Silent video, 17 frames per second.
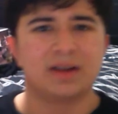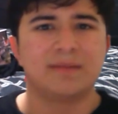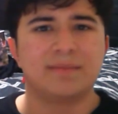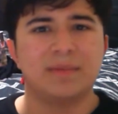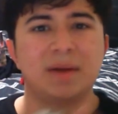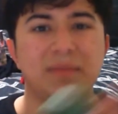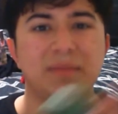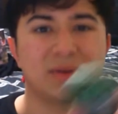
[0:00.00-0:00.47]

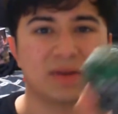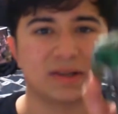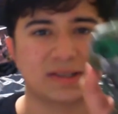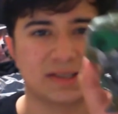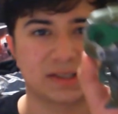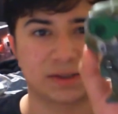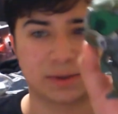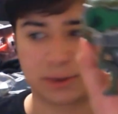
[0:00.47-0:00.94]
Remember
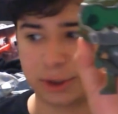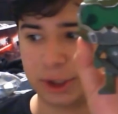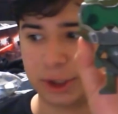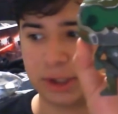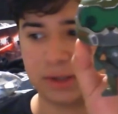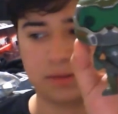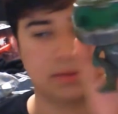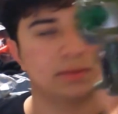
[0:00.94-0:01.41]
this little
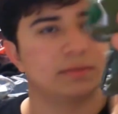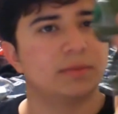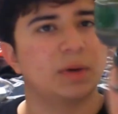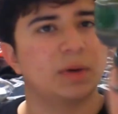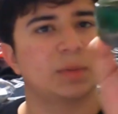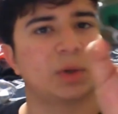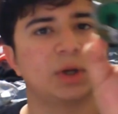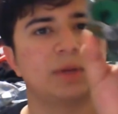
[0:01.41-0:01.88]
shit?
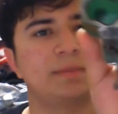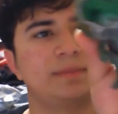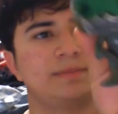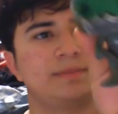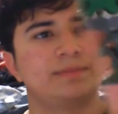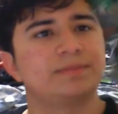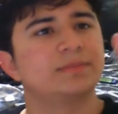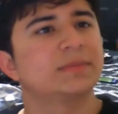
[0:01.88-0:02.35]
Remember him?
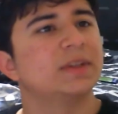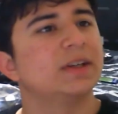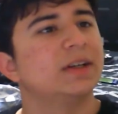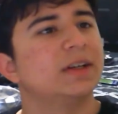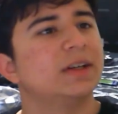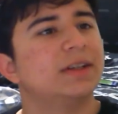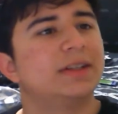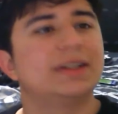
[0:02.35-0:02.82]

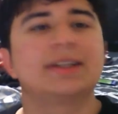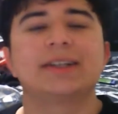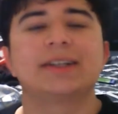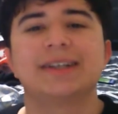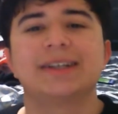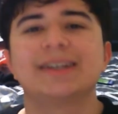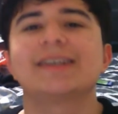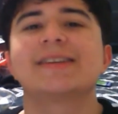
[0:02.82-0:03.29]
Yeah,
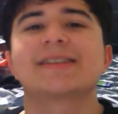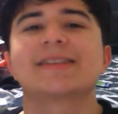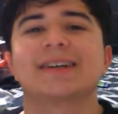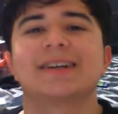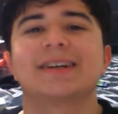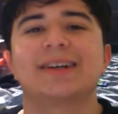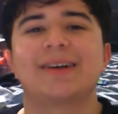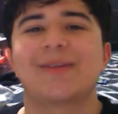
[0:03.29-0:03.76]
he's
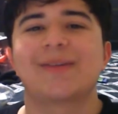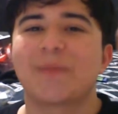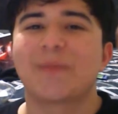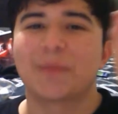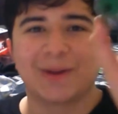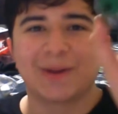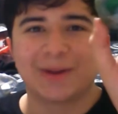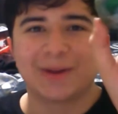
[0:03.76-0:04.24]
the
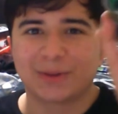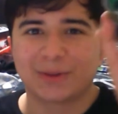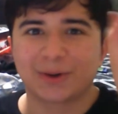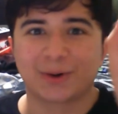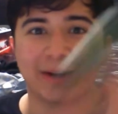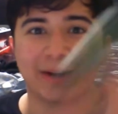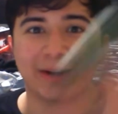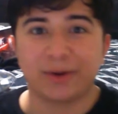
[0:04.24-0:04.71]

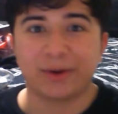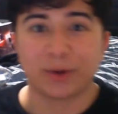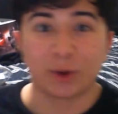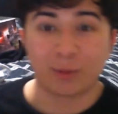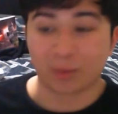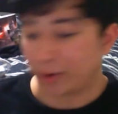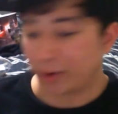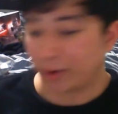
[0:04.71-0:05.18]
Green
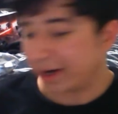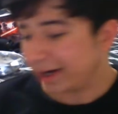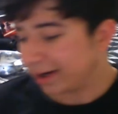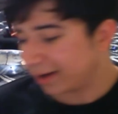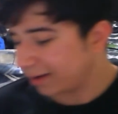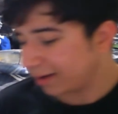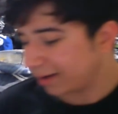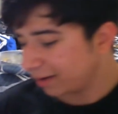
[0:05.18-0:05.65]
Doom Marine.
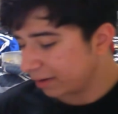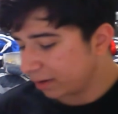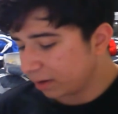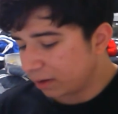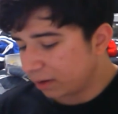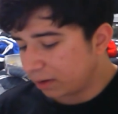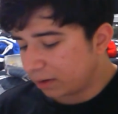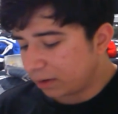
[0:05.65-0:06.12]

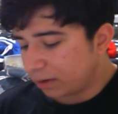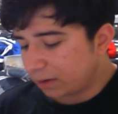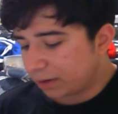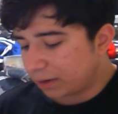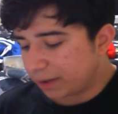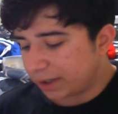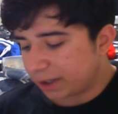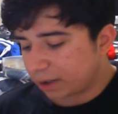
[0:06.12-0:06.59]

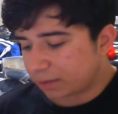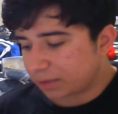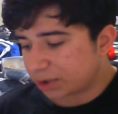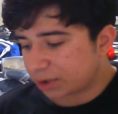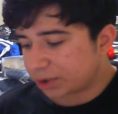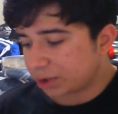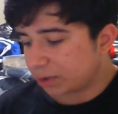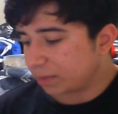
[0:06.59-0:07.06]
Now, I'm gonna
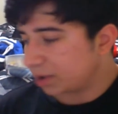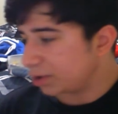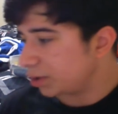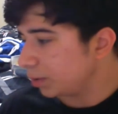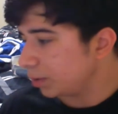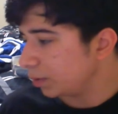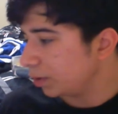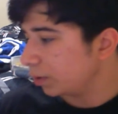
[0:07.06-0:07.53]
show you my
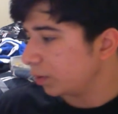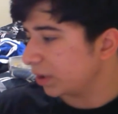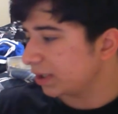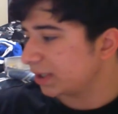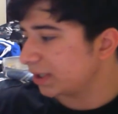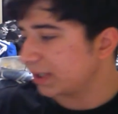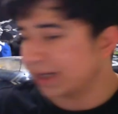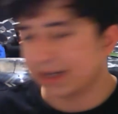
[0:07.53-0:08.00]
two
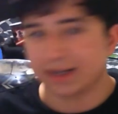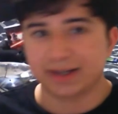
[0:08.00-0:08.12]
newest.